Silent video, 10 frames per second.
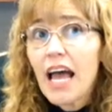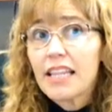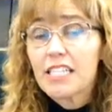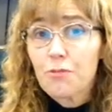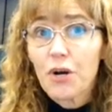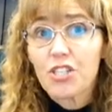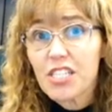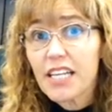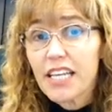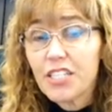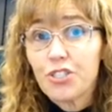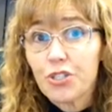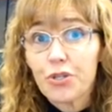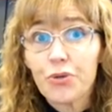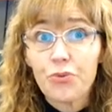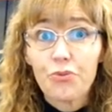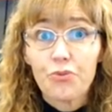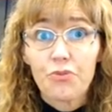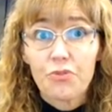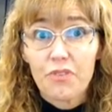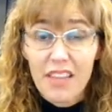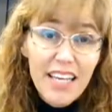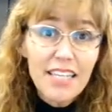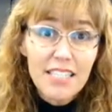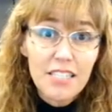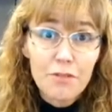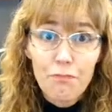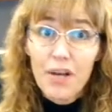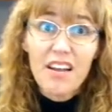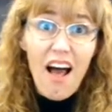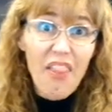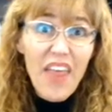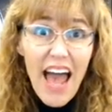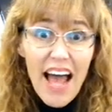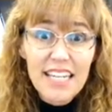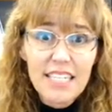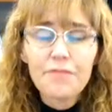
this person can do this, but not that.